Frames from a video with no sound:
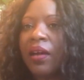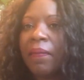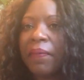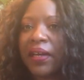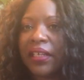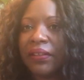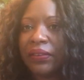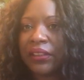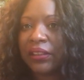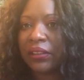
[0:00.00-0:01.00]
but if
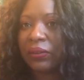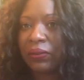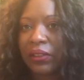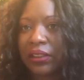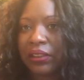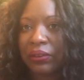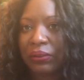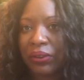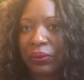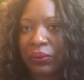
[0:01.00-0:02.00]
she's going to
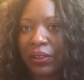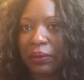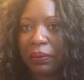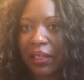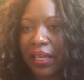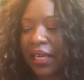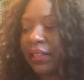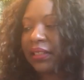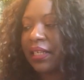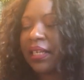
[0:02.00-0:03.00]
chew on a
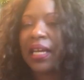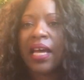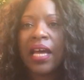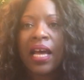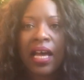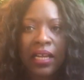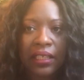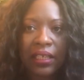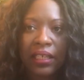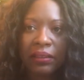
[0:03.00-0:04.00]
plant,
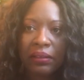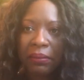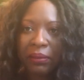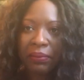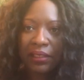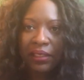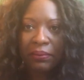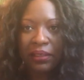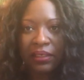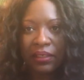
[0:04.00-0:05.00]
let me put
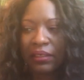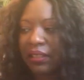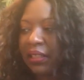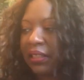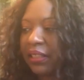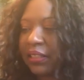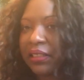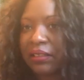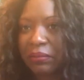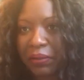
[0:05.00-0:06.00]
something that's a
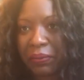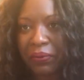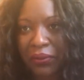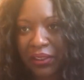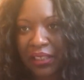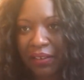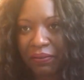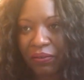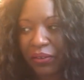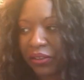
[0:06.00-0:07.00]
little bit more safe
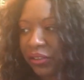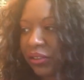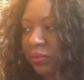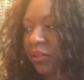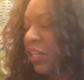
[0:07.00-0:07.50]
for her to chew.